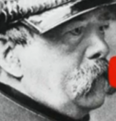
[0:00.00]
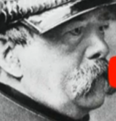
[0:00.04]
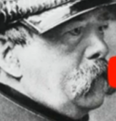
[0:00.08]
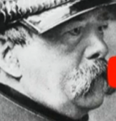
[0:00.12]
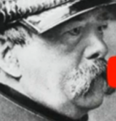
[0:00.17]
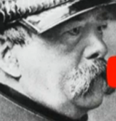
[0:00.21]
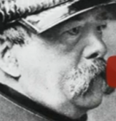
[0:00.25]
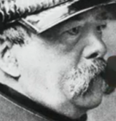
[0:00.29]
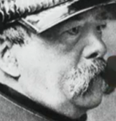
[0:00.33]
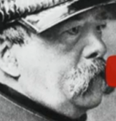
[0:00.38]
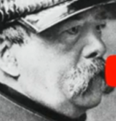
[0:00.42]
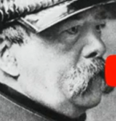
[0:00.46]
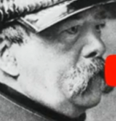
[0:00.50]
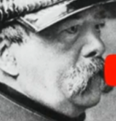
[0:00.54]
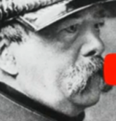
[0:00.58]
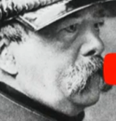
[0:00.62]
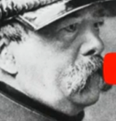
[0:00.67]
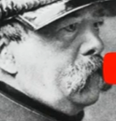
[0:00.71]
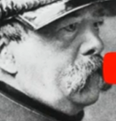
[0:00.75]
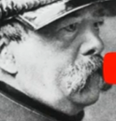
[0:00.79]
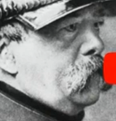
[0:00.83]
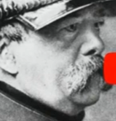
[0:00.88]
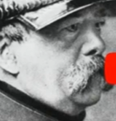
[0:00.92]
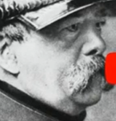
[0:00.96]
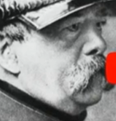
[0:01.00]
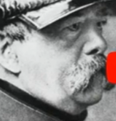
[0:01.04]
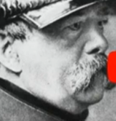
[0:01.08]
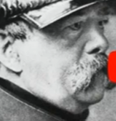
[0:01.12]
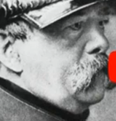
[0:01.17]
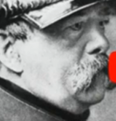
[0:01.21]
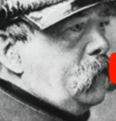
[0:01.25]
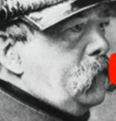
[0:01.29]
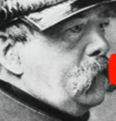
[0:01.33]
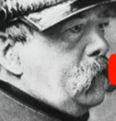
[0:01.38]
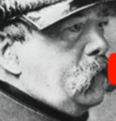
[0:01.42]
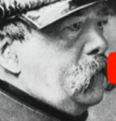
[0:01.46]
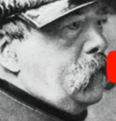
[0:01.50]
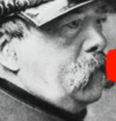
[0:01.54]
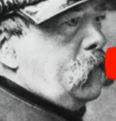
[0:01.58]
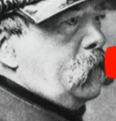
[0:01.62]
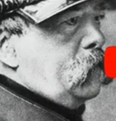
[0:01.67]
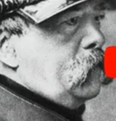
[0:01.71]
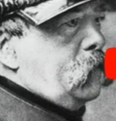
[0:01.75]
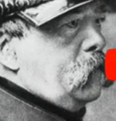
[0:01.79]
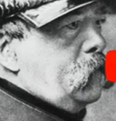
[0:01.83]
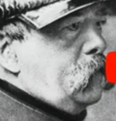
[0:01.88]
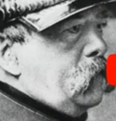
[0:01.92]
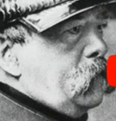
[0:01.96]
there's me up there, am
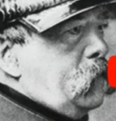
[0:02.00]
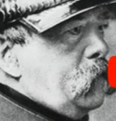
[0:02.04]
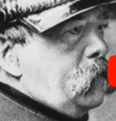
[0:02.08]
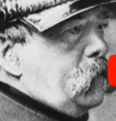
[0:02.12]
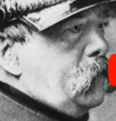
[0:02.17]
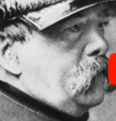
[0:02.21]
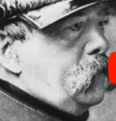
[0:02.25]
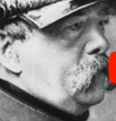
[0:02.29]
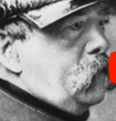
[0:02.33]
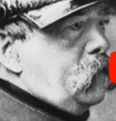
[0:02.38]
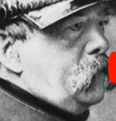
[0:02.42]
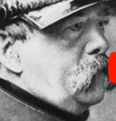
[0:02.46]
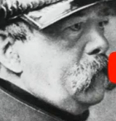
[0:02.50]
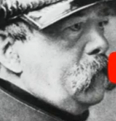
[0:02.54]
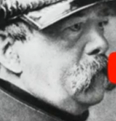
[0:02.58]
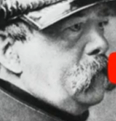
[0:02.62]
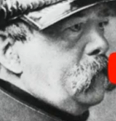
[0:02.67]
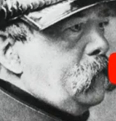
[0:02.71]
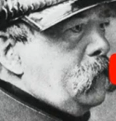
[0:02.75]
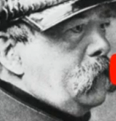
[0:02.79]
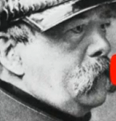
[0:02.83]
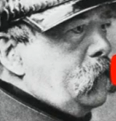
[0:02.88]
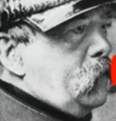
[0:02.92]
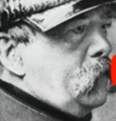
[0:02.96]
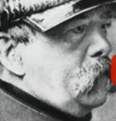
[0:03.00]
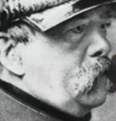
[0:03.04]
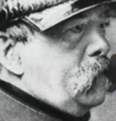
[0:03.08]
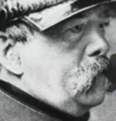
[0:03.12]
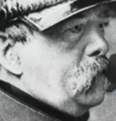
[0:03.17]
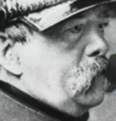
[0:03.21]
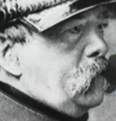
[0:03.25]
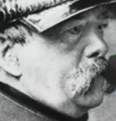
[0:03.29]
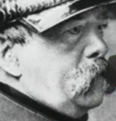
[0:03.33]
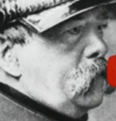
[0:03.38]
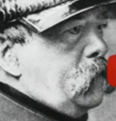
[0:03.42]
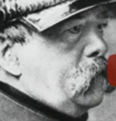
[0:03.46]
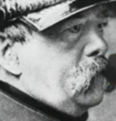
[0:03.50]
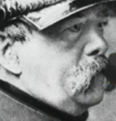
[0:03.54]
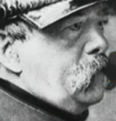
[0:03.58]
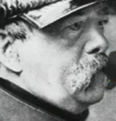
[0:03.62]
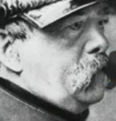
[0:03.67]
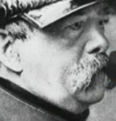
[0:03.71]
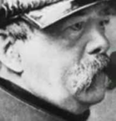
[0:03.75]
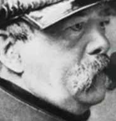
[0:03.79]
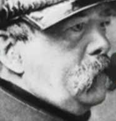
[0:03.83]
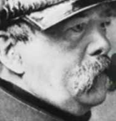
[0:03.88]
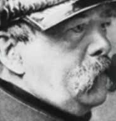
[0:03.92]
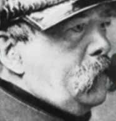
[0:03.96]
actually teaching you this
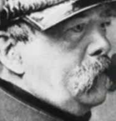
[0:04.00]
stuff.